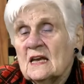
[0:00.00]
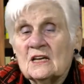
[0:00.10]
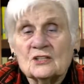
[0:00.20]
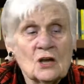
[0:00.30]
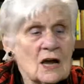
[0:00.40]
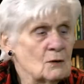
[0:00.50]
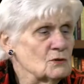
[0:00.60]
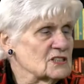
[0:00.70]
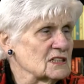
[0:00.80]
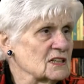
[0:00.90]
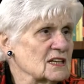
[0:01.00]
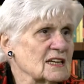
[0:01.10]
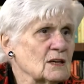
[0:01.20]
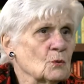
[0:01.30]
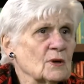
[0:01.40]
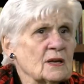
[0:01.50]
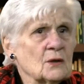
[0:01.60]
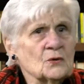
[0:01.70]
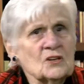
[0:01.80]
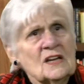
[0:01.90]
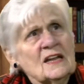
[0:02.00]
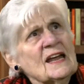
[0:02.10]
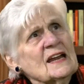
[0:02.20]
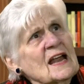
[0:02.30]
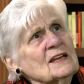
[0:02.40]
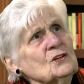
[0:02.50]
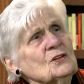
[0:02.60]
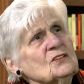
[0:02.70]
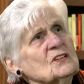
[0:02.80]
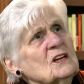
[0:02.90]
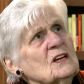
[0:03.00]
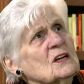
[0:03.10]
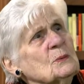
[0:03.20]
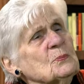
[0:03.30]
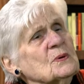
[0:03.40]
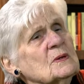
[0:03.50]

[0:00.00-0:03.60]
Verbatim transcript: So I was looking around and I looked up